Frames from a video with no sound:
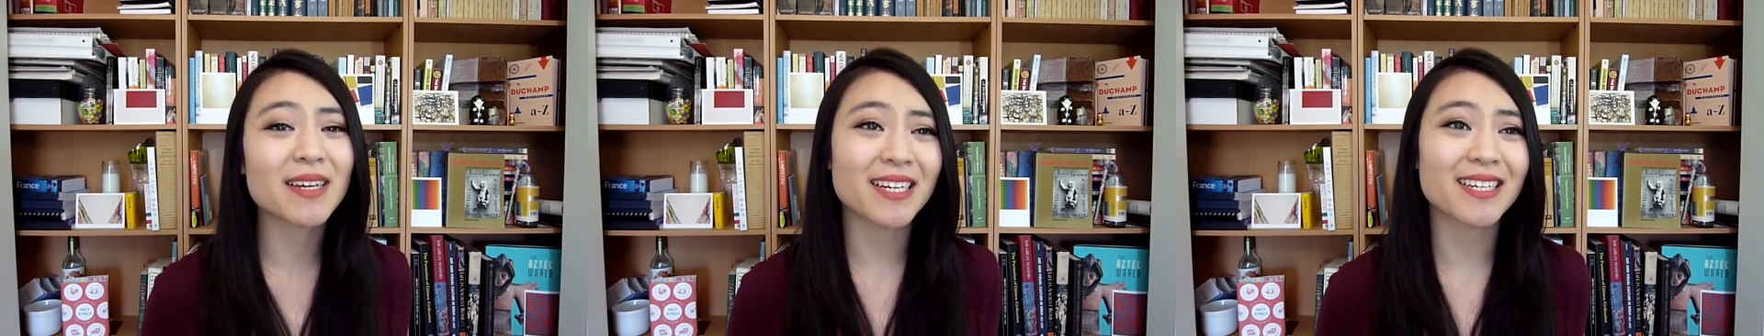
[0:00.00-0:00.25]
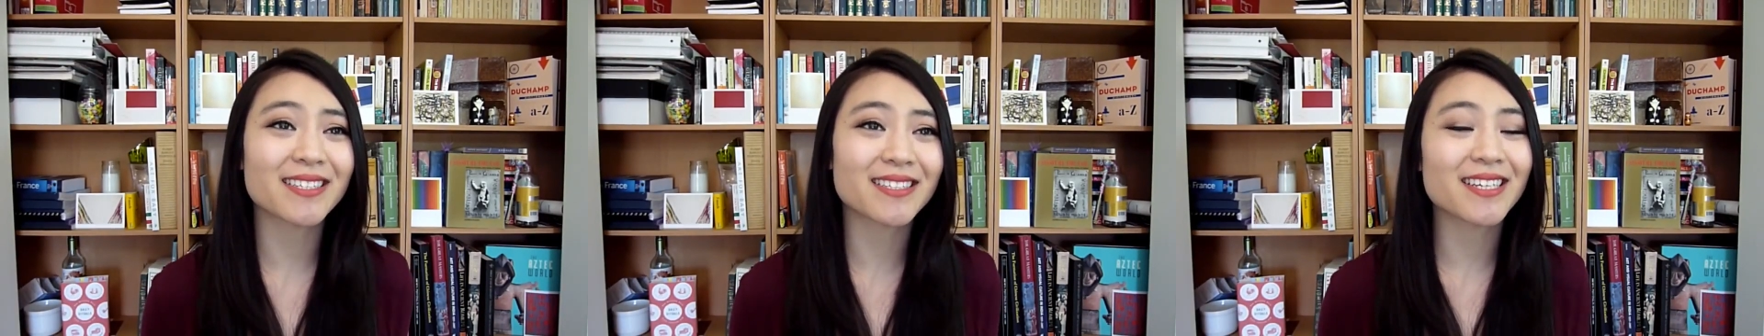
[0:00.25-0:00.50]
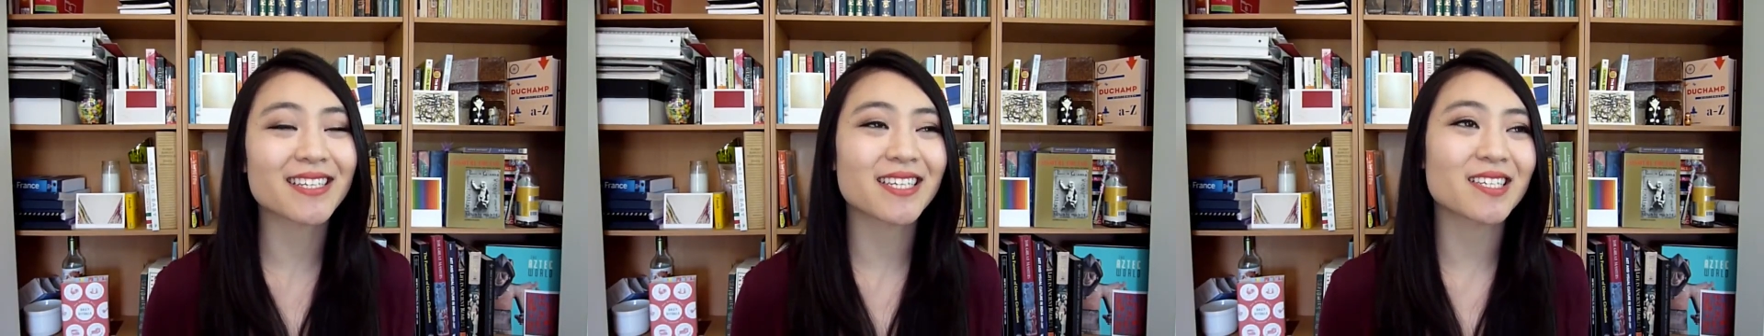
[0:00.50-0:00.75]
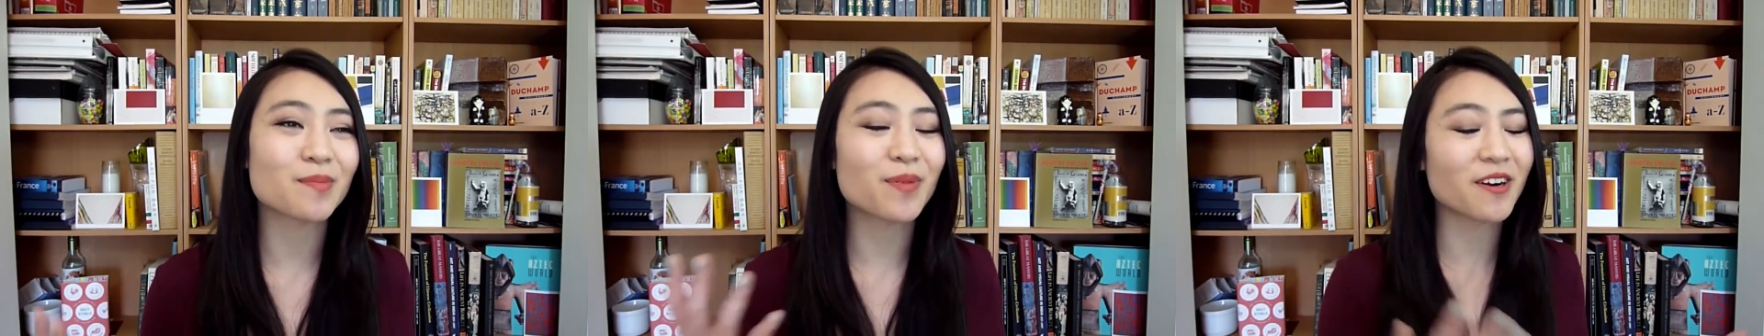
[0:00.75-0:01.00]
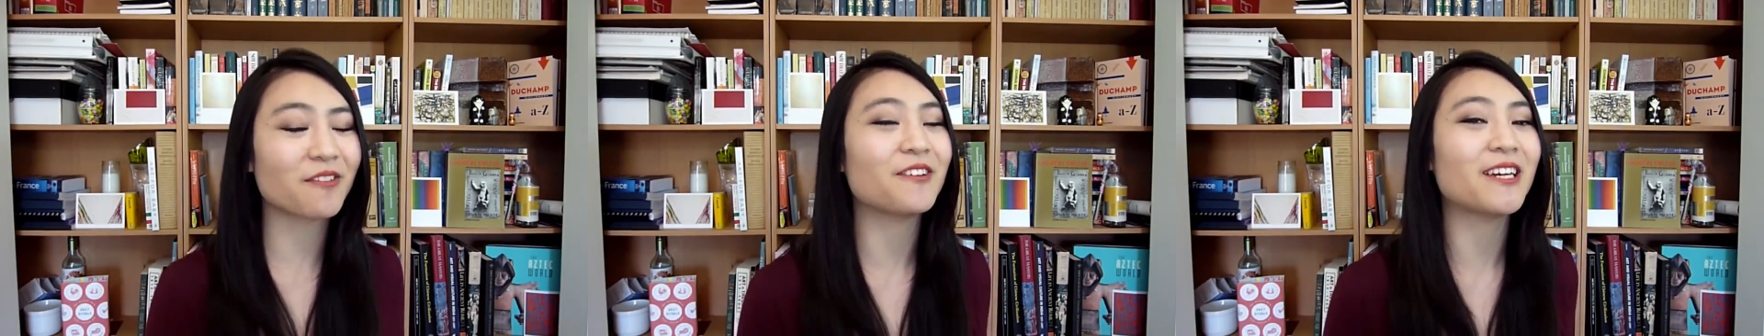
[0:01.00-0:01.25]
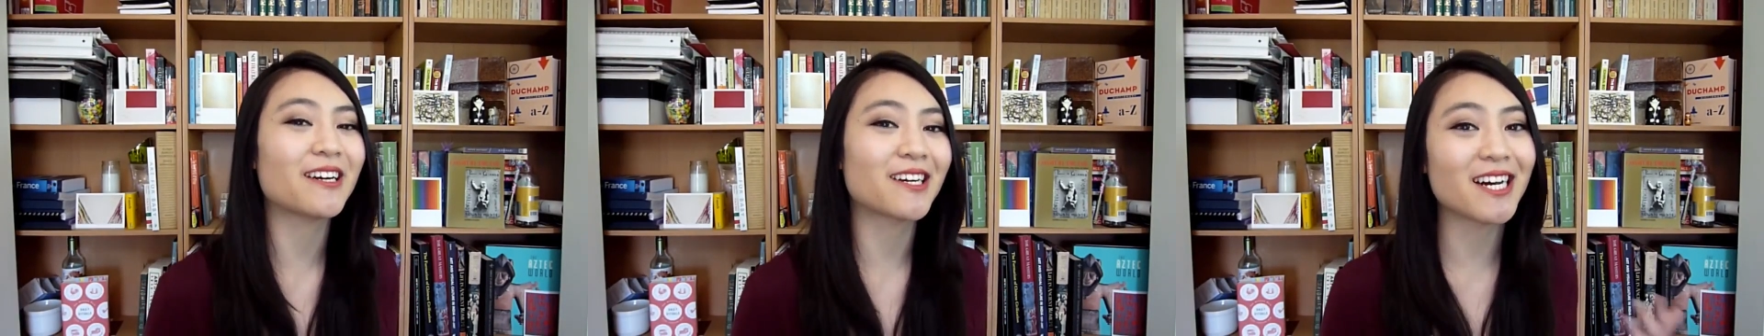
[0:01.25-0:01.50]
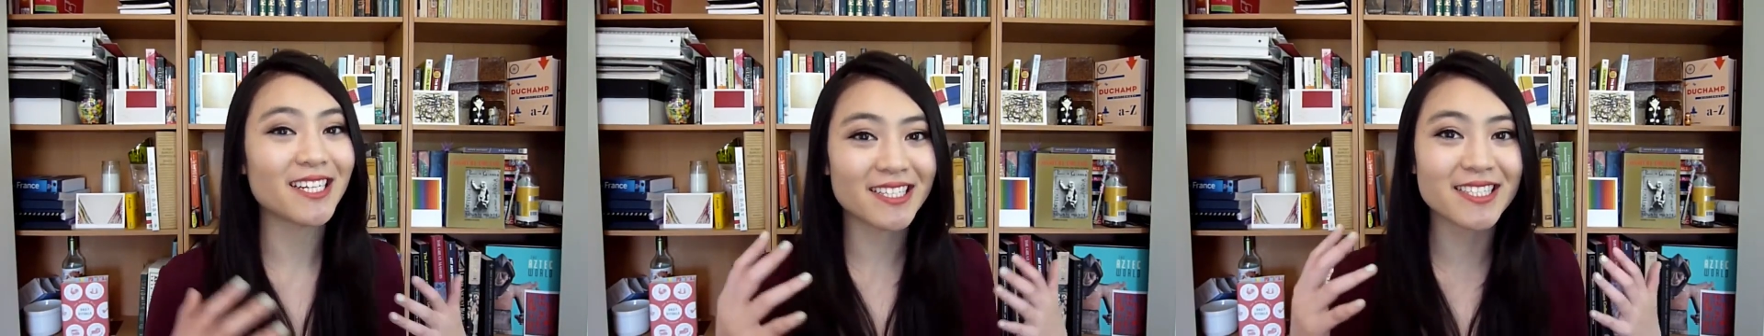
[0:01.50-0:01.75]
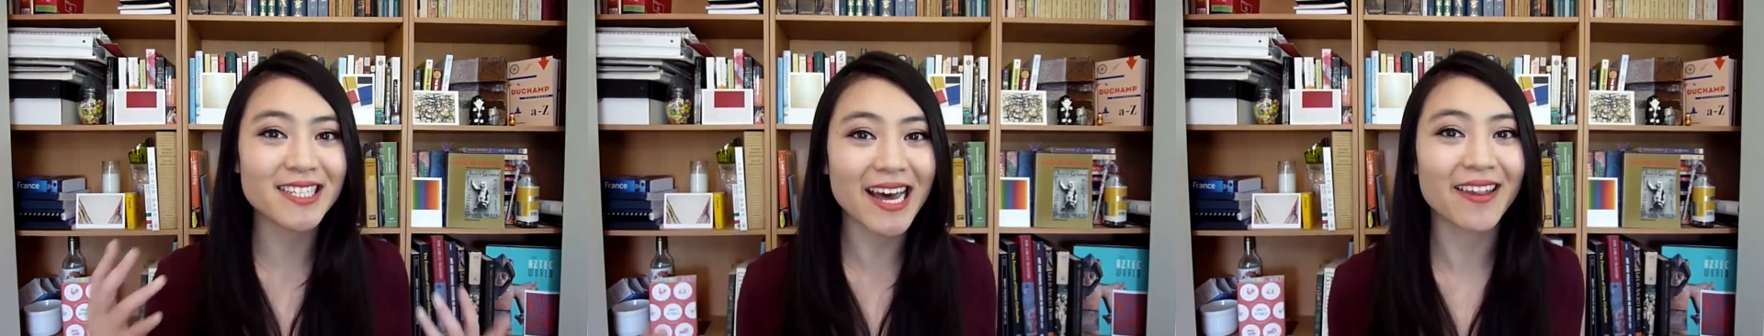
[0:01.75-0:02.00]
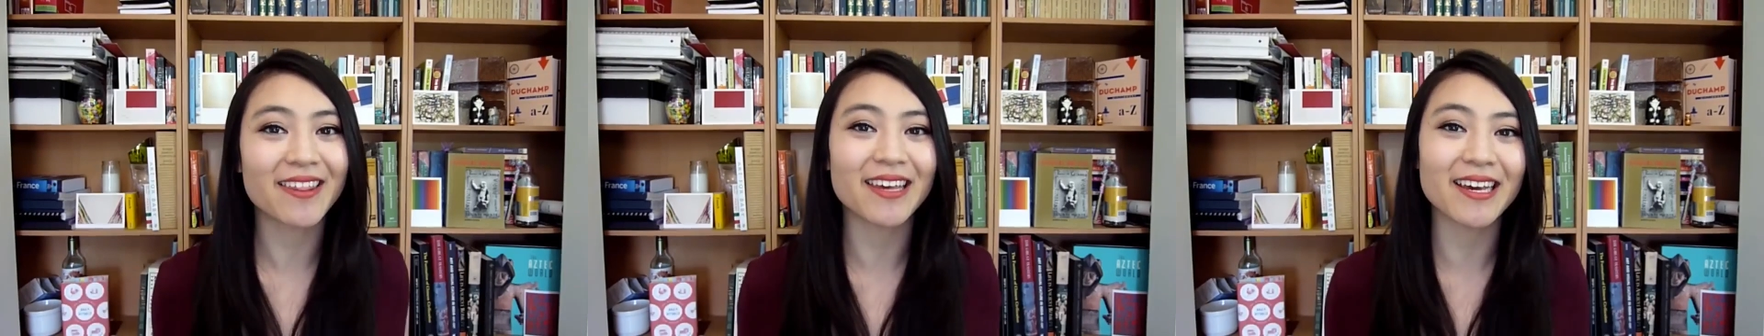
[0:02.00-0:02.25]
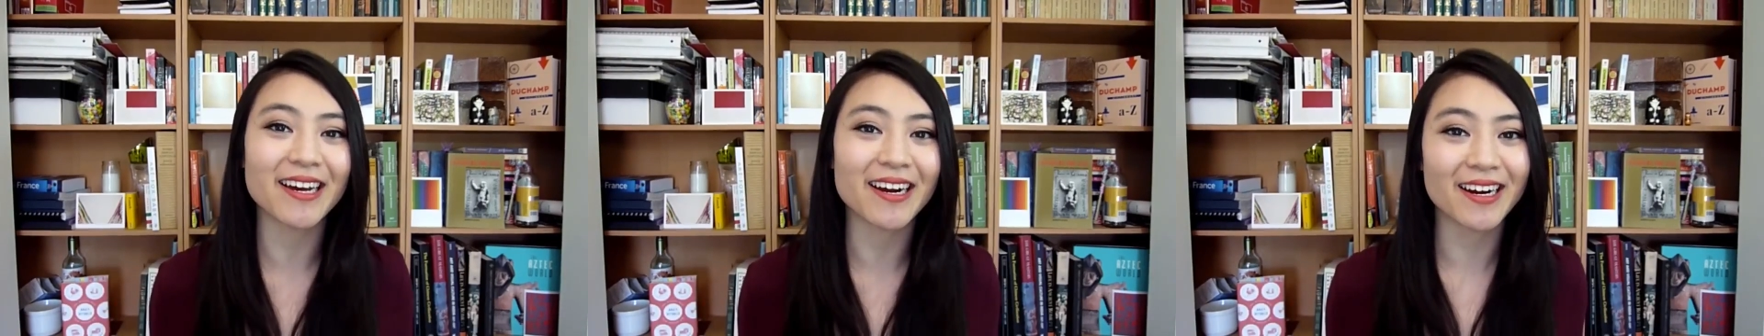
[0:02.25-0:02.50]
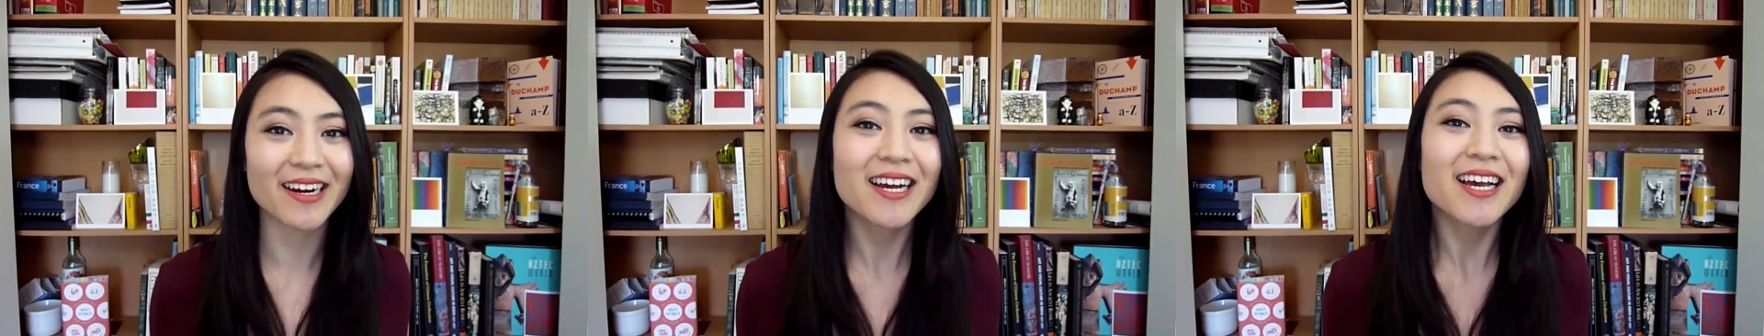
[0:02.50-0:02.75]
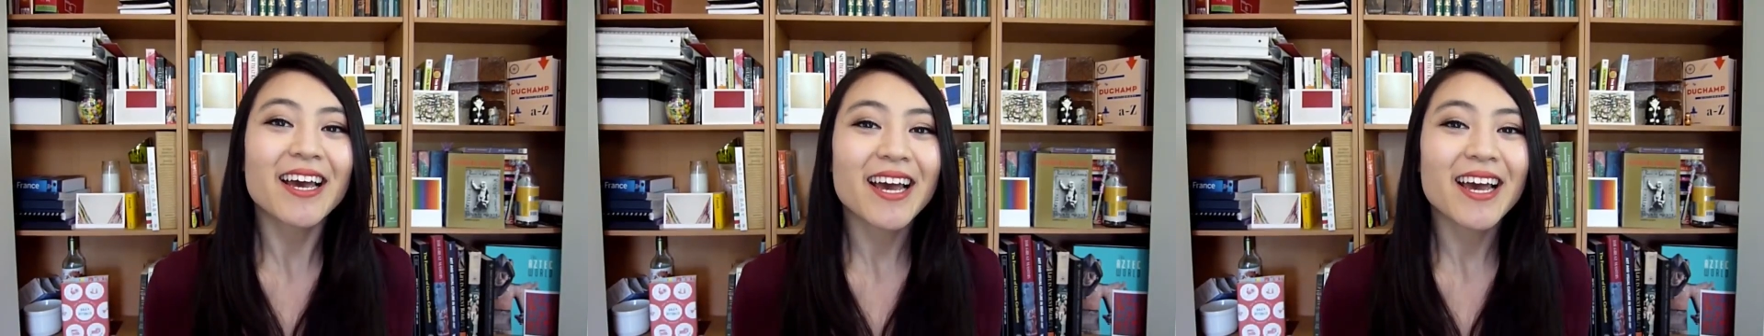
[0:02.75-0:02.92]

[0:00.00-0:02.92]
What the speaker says: because it's his birth year, not his death year.